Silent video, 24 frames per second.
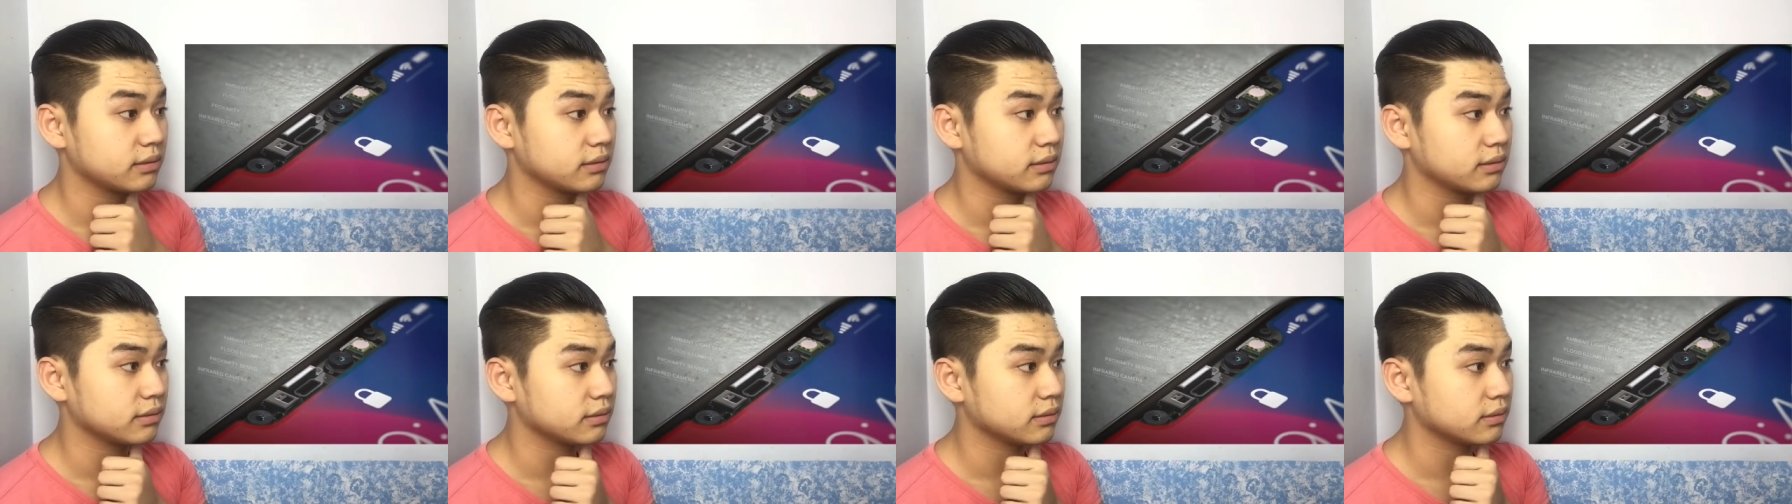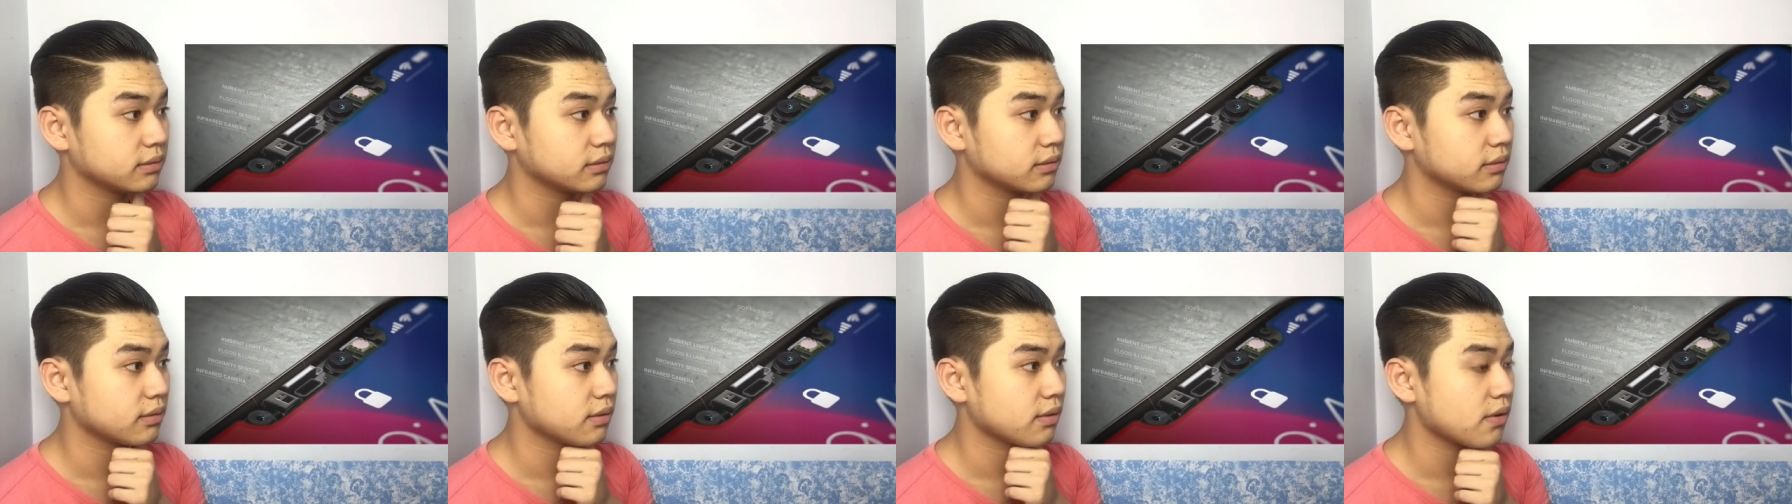
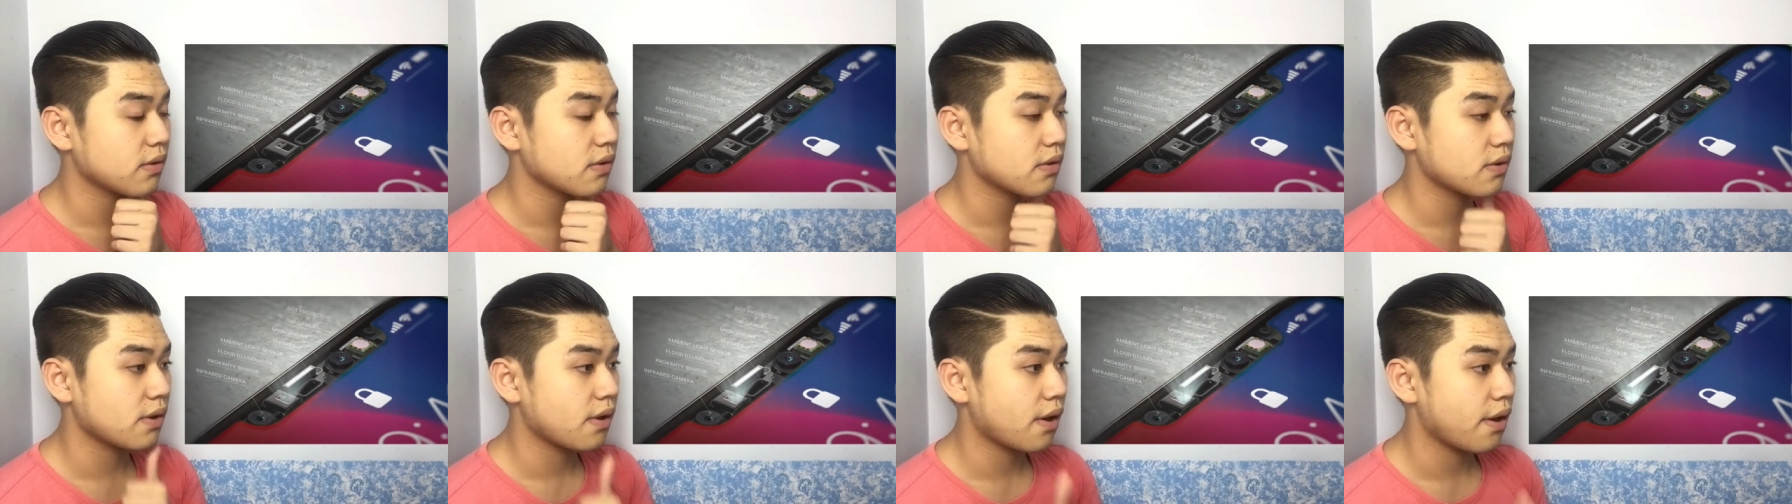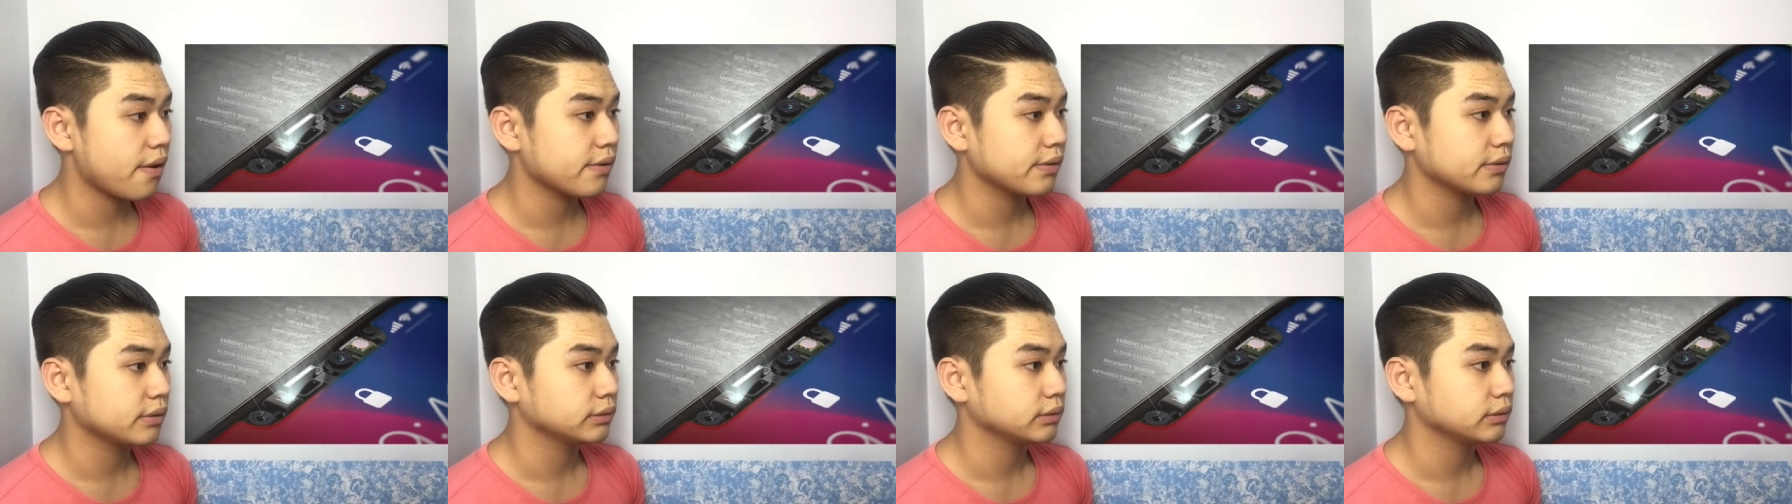Our new true
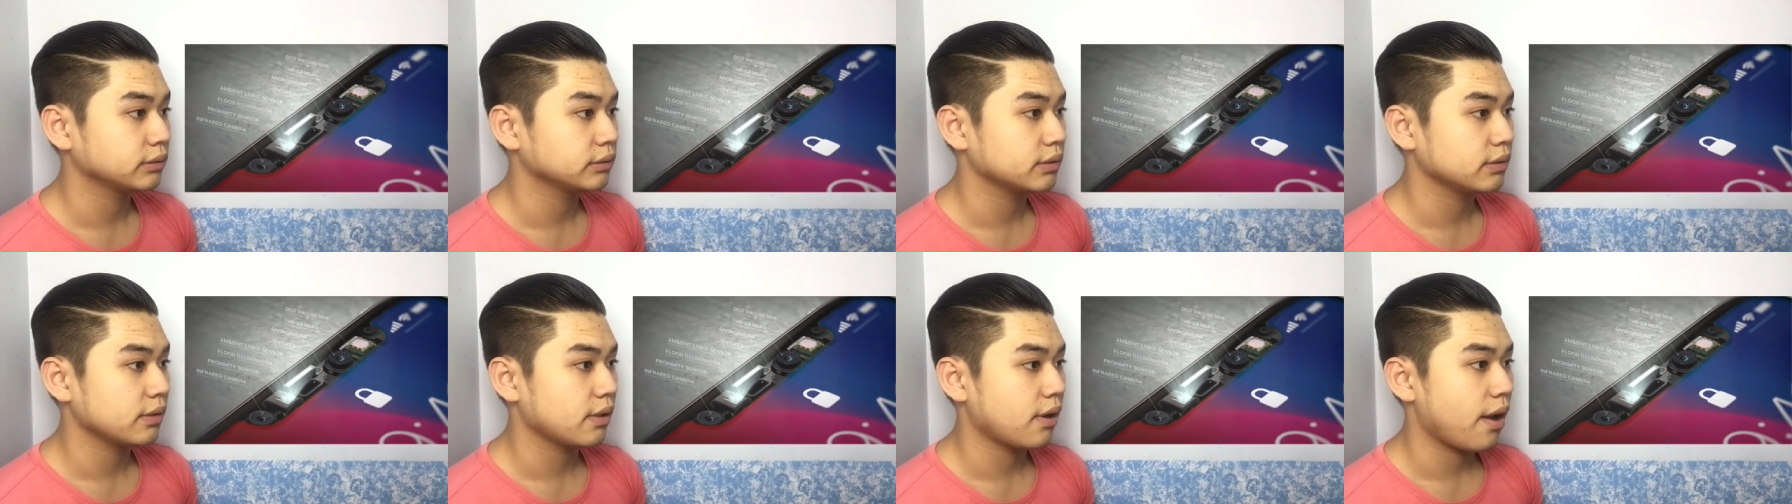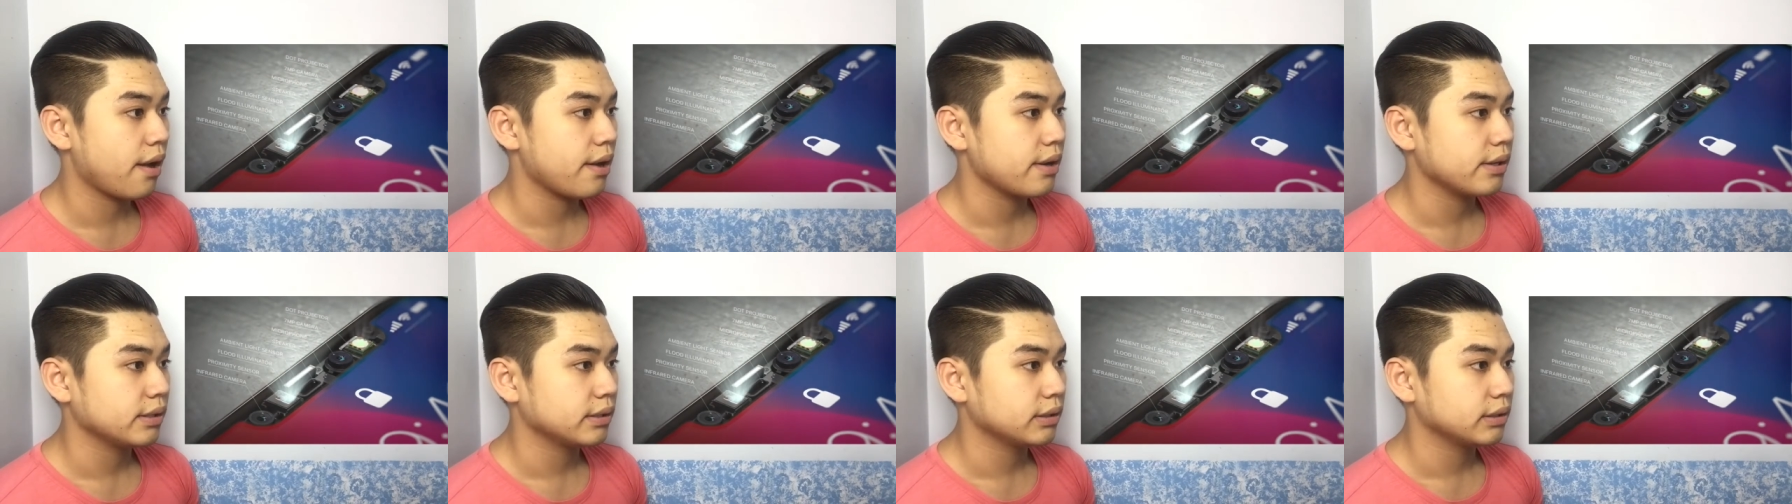depth camera
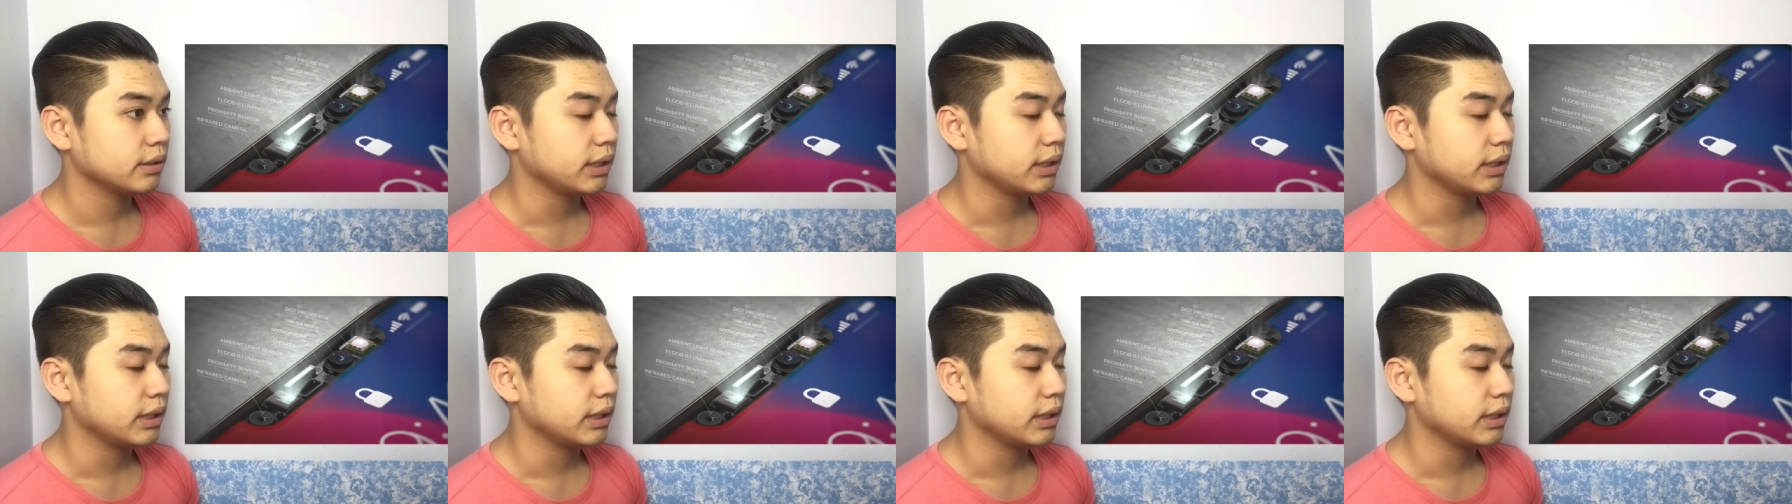system